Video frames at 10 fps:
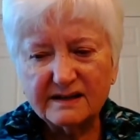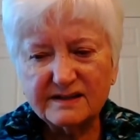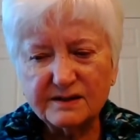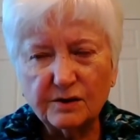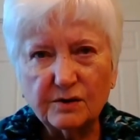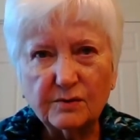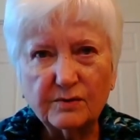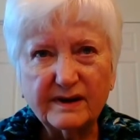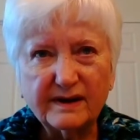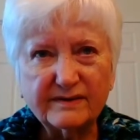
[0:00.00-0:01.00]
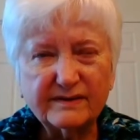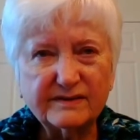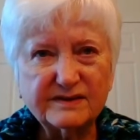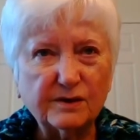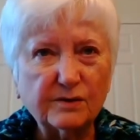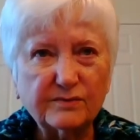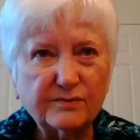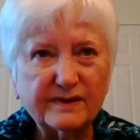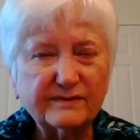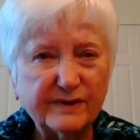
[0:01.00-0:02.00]
So
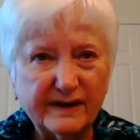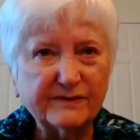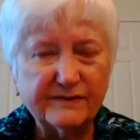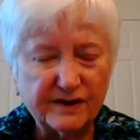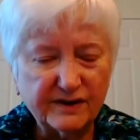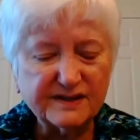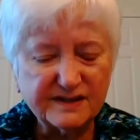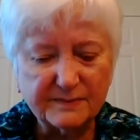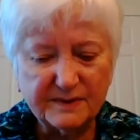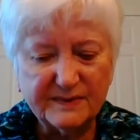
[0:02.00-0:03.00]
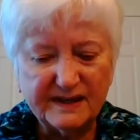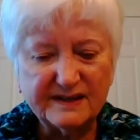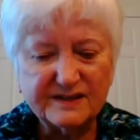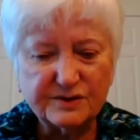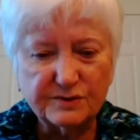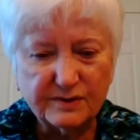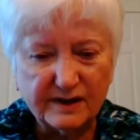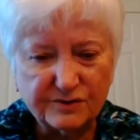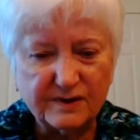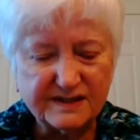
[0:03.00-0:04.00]
we have the various subcommittees to
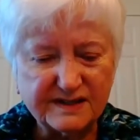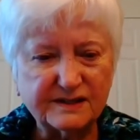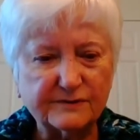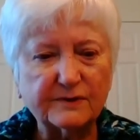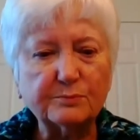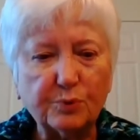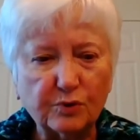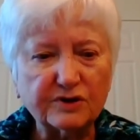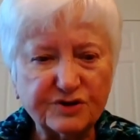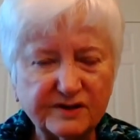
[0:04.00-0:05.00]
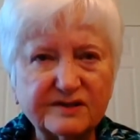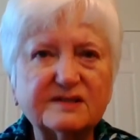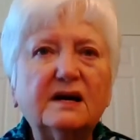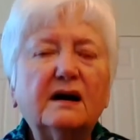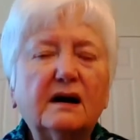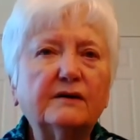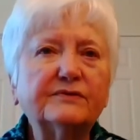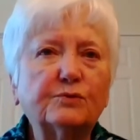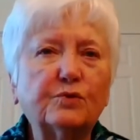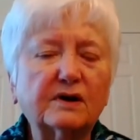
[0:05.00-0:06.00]
address different portions of
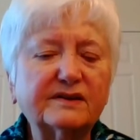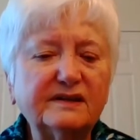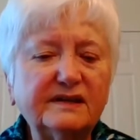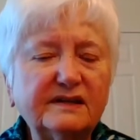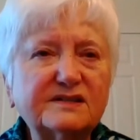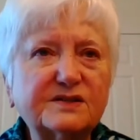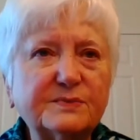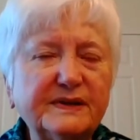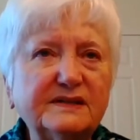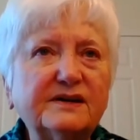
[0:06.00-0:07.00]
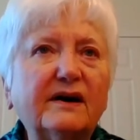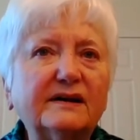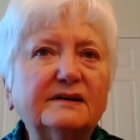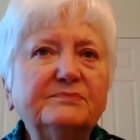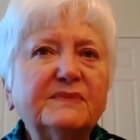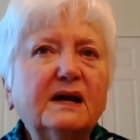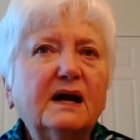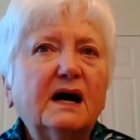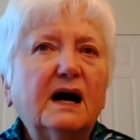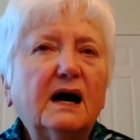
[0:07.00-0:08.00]
the work that needs to be done.
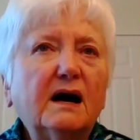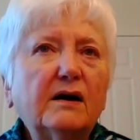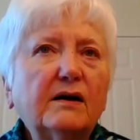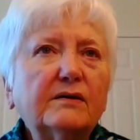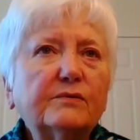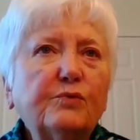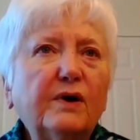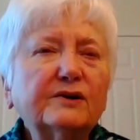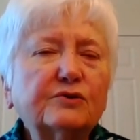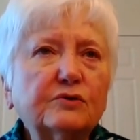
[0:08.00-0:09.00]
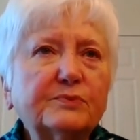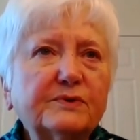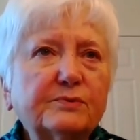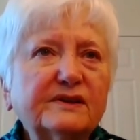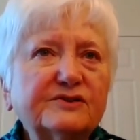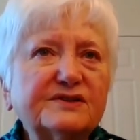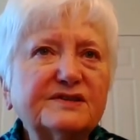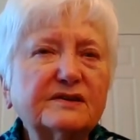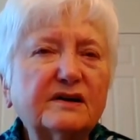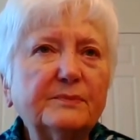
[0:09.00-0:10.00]
One group, the
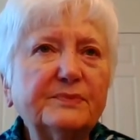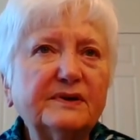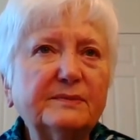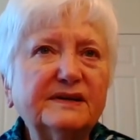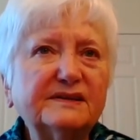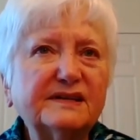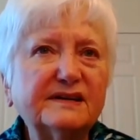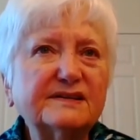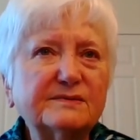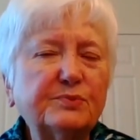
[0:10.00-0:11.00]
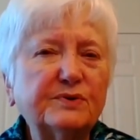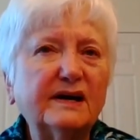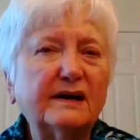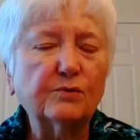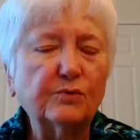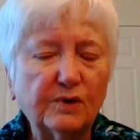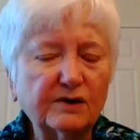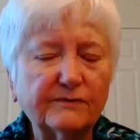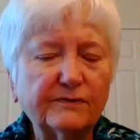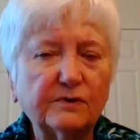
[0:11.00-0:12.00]
Religious Accompaniment, has put a
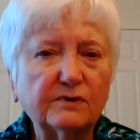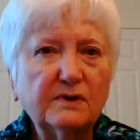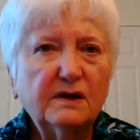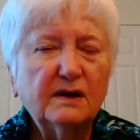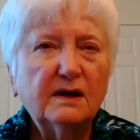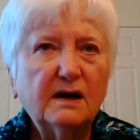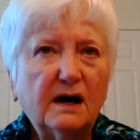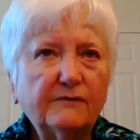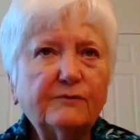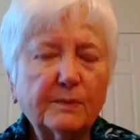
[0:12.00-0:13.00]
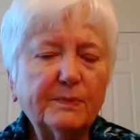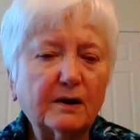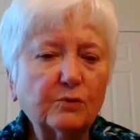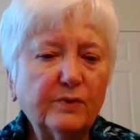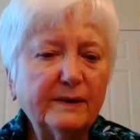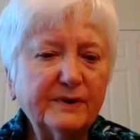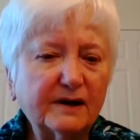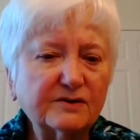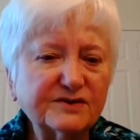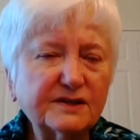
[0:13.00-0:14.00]
wonderful four-part
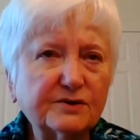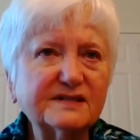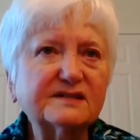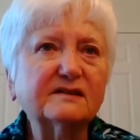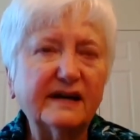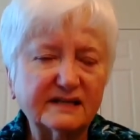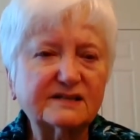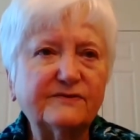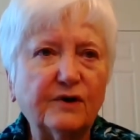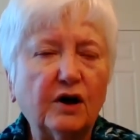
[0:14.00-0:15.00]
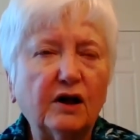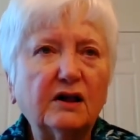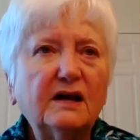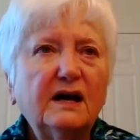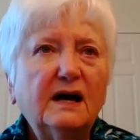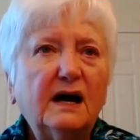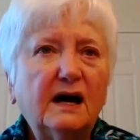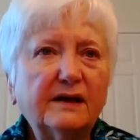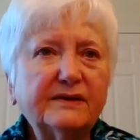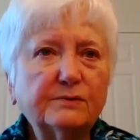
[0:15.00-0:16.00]
webinar series last fall.
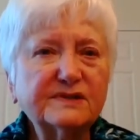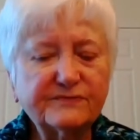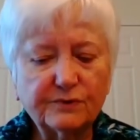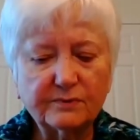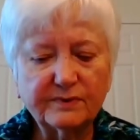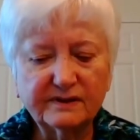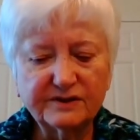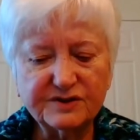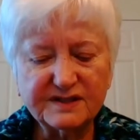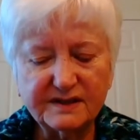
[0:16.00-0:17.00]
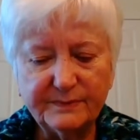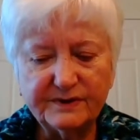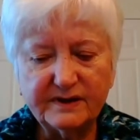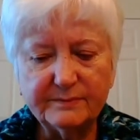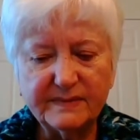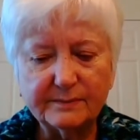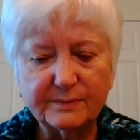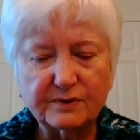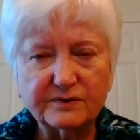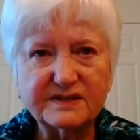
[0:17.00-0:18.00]
That was for religious community
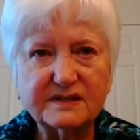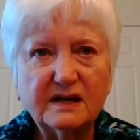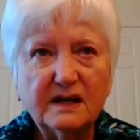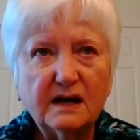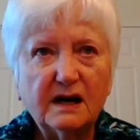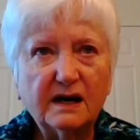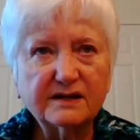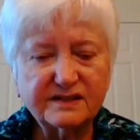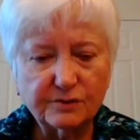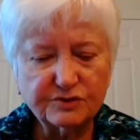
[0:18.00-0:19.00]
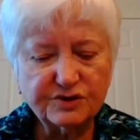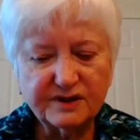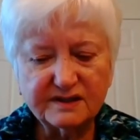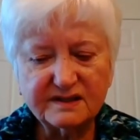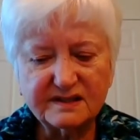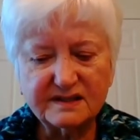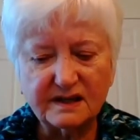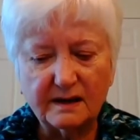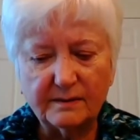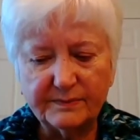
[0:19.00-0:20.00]
members, associates,
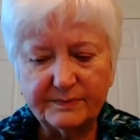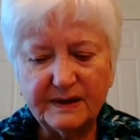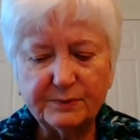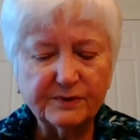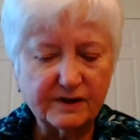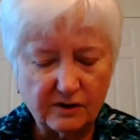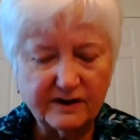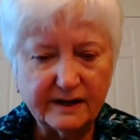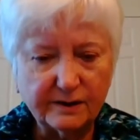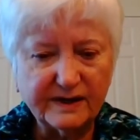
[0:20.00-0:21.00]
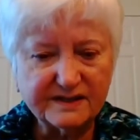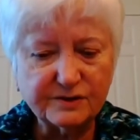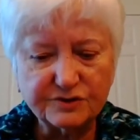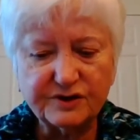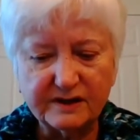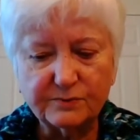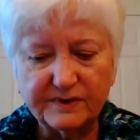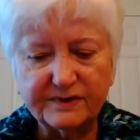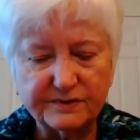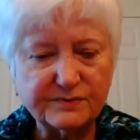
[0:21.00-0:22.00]
people that are in any way associated
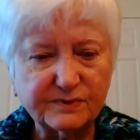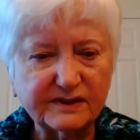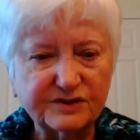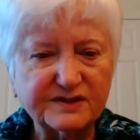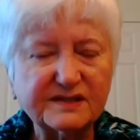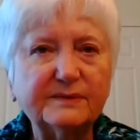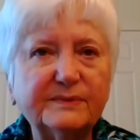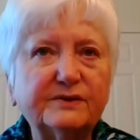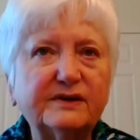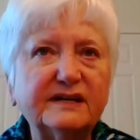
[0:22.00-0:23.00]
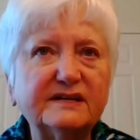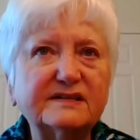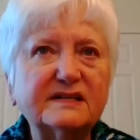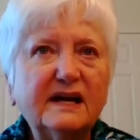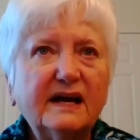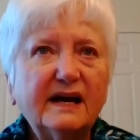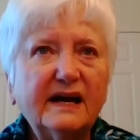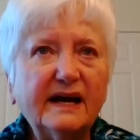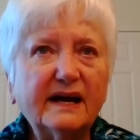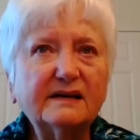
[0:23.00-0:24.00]
with those religious communities,
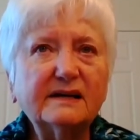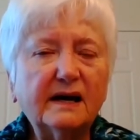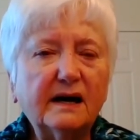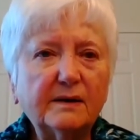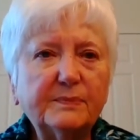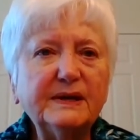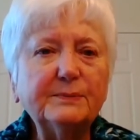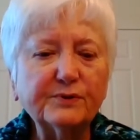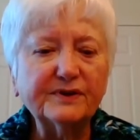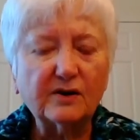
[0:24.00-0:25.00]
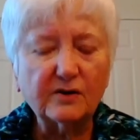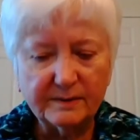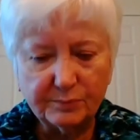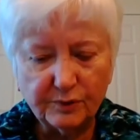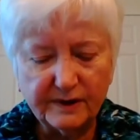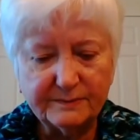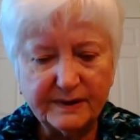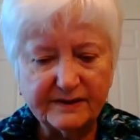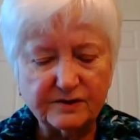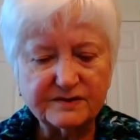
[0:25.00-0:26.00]
and people that are employed
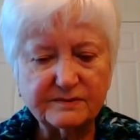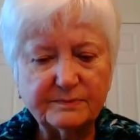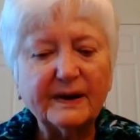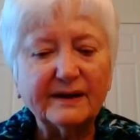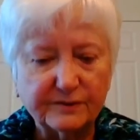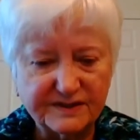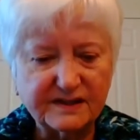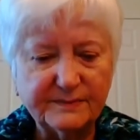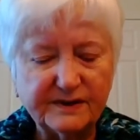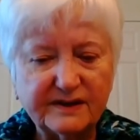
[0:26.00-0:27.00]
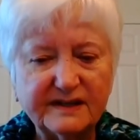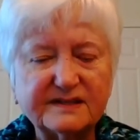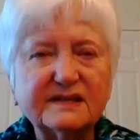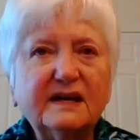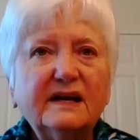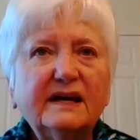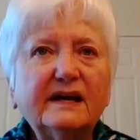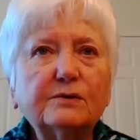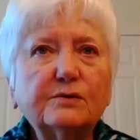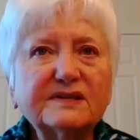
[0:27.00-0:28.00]
by those communities.
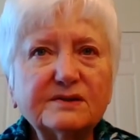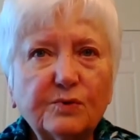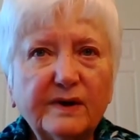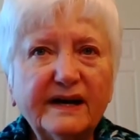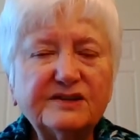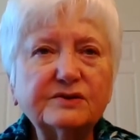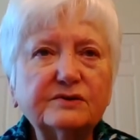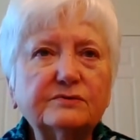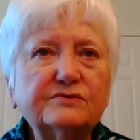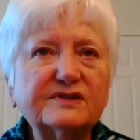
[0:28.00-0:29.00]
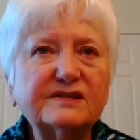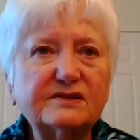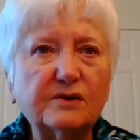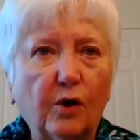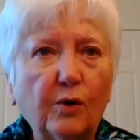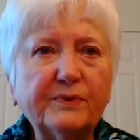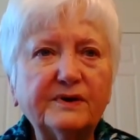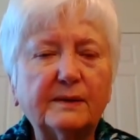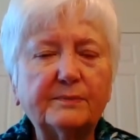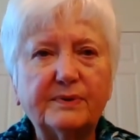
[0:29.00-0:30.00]
And it was a way to just
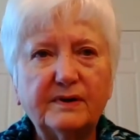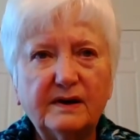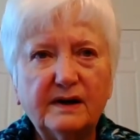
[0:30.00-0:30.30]
open up